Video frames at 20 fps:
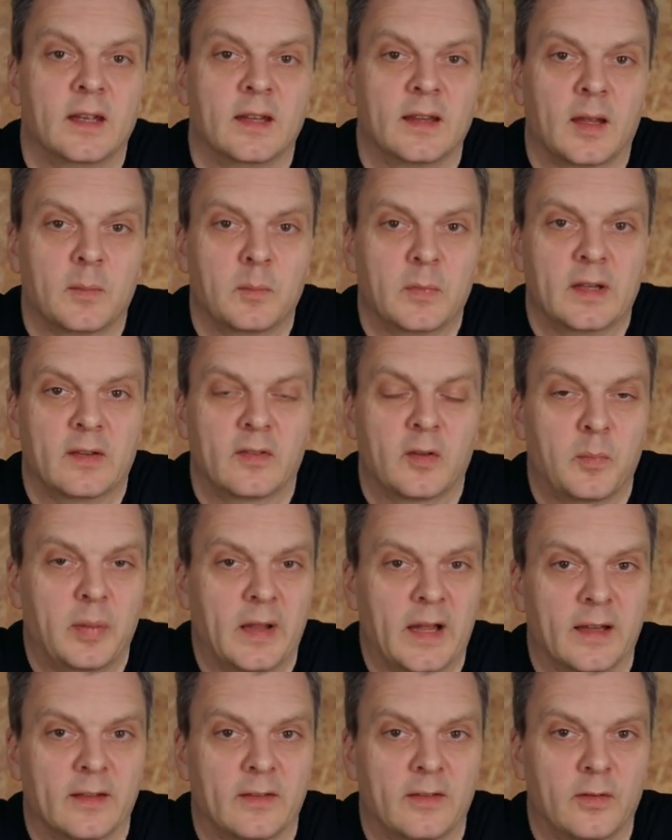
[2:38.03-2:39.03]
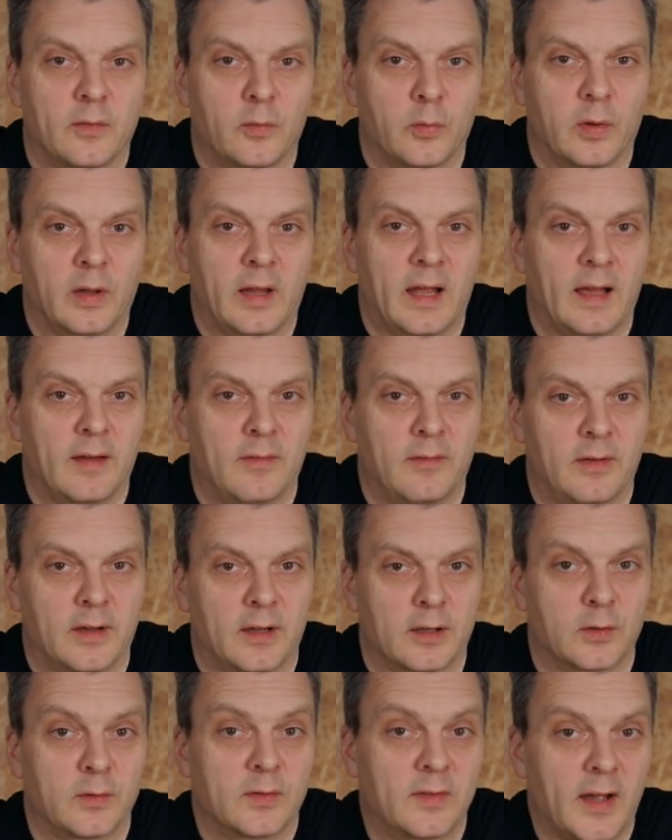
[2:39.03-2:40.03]
that means the plant will have
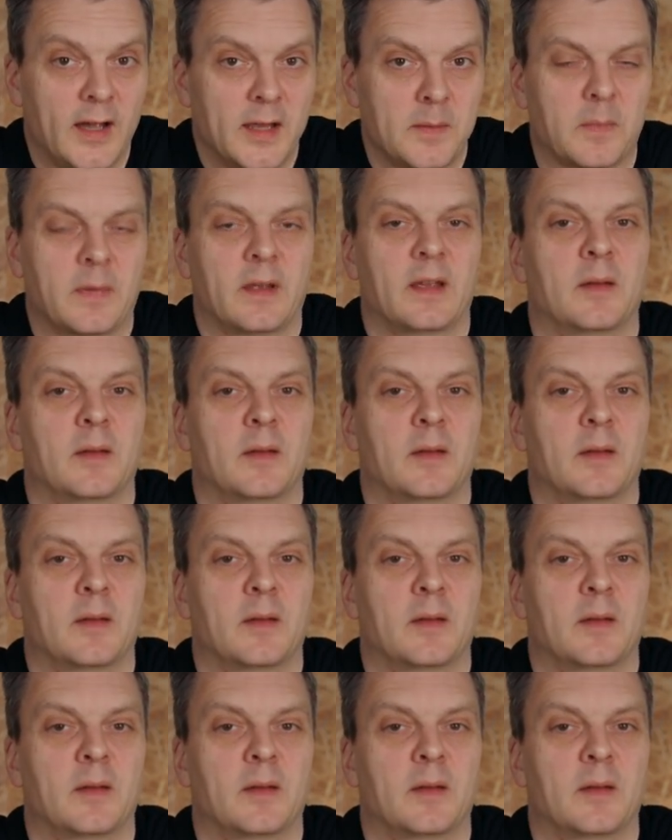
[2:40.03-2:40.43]
a good time